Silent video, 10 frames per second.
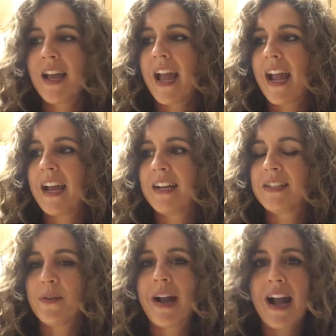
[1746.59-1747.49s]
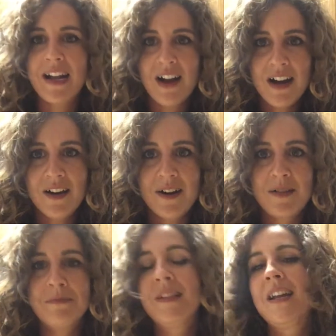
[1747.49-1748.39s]
And so I got
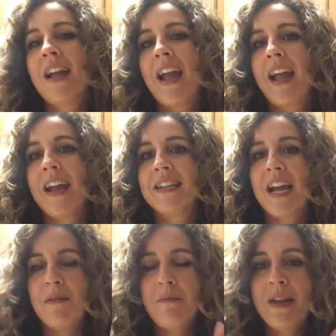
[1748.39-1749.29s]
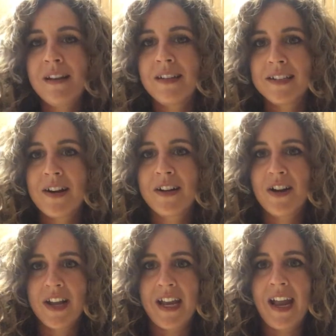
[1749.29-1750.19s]
home and I immediately started
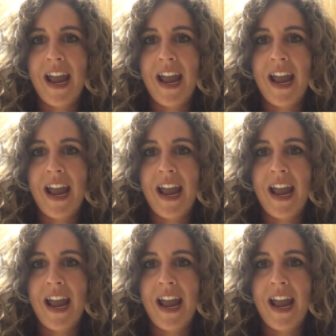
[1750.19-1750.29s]
cooking,